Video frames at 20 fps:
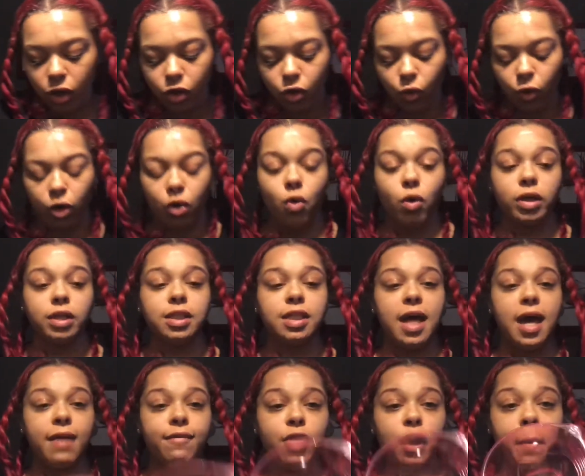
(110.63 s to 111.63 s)
You are going to
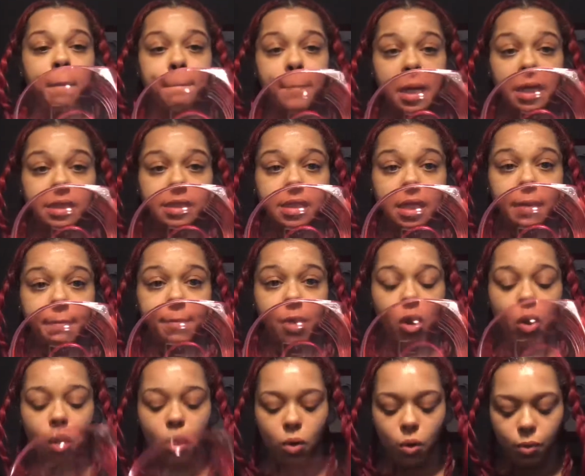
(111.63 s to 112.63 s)
have your mixing
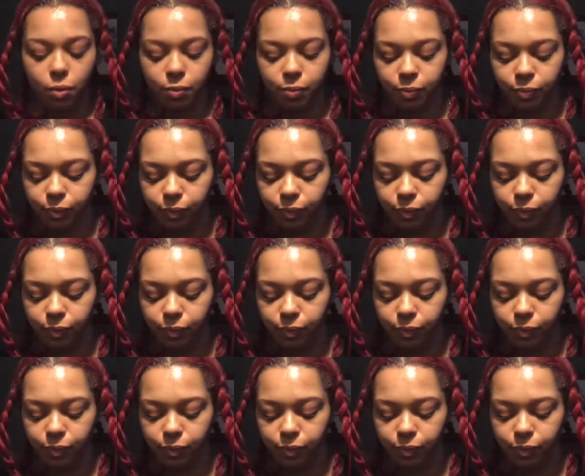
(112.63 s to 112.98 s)
bowl,